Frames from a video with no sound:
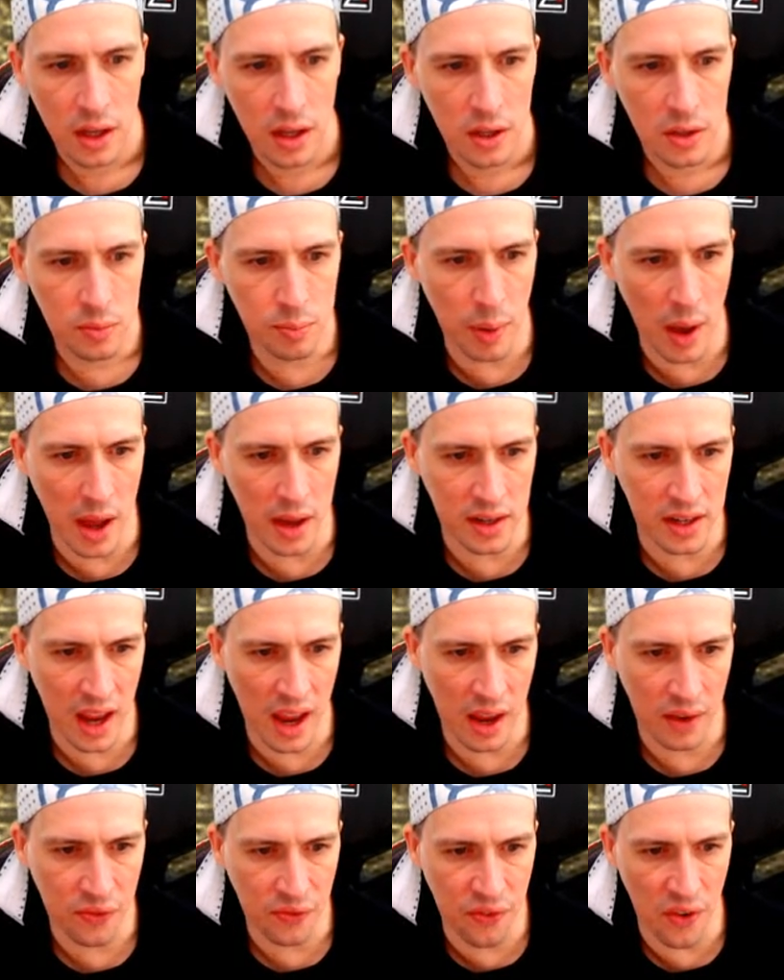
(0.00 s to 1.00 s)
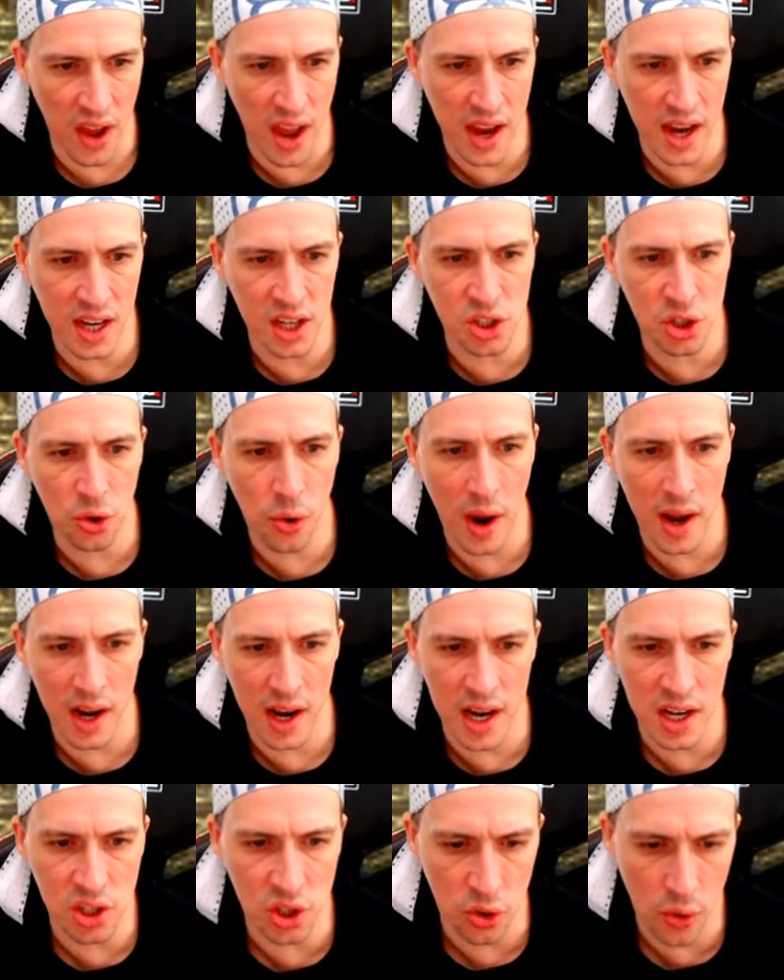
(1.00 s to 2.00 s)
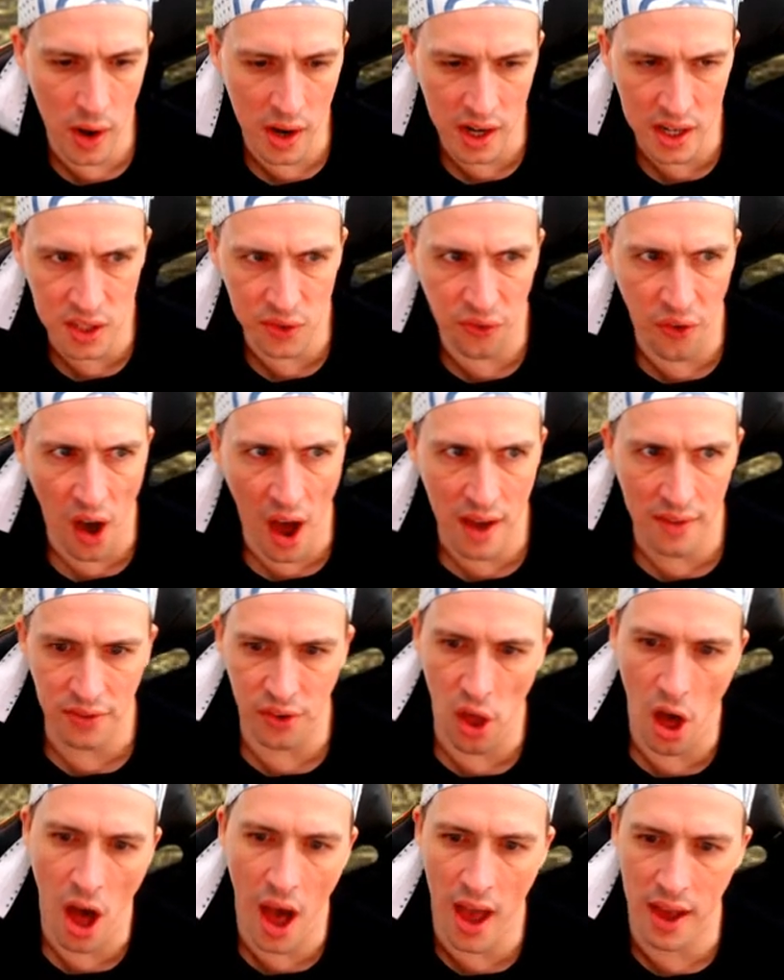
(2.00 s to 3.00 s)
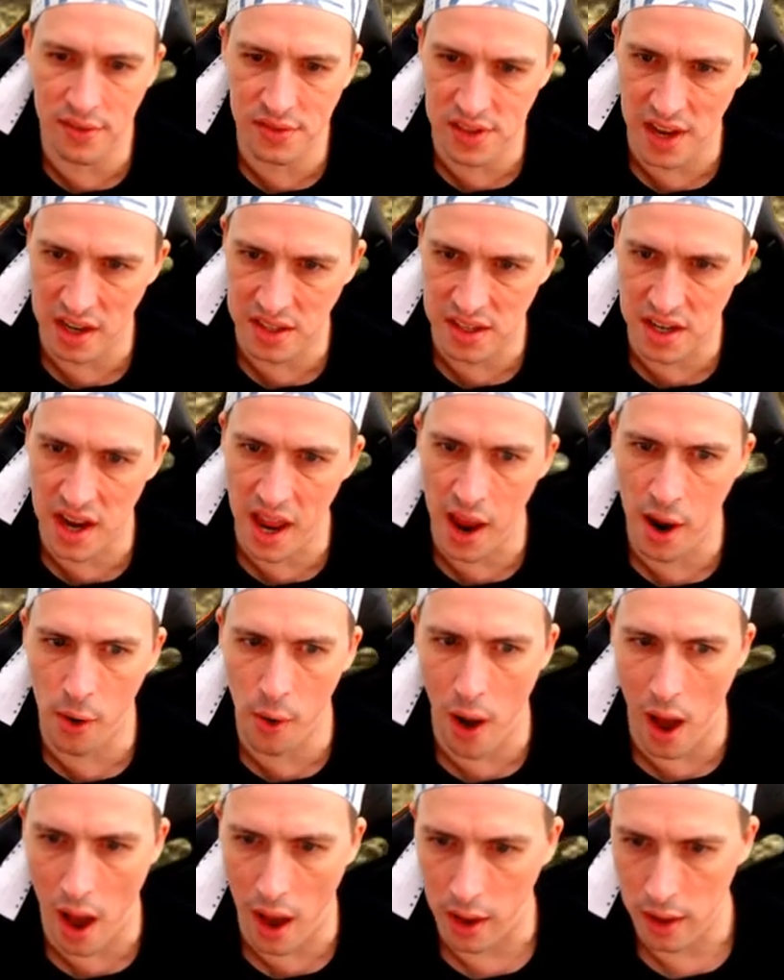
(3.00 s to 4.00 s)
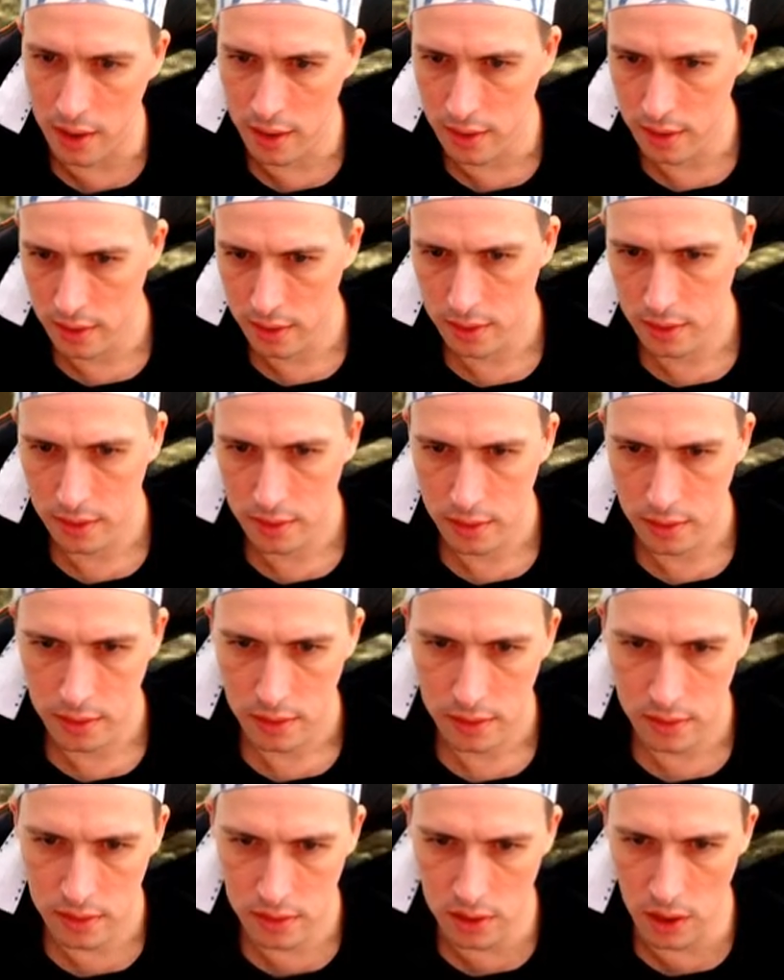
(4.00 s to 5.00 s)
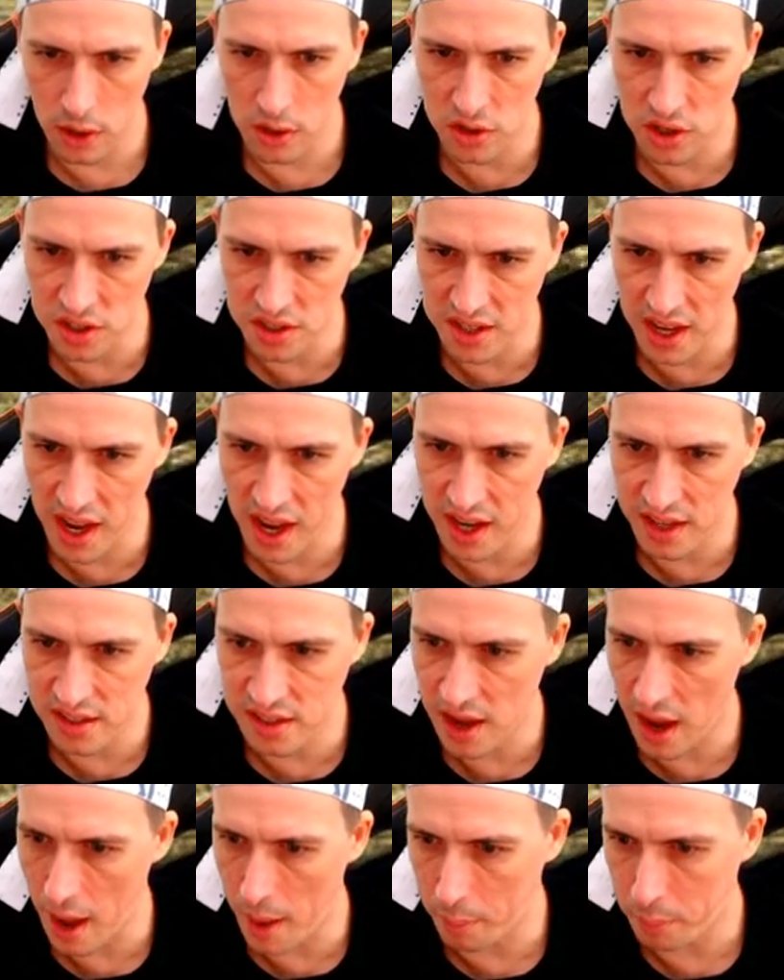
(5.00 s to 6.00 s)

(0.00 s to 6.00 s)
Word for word: But yeah, each credit's 5 lives. That's an error. So just a heads up.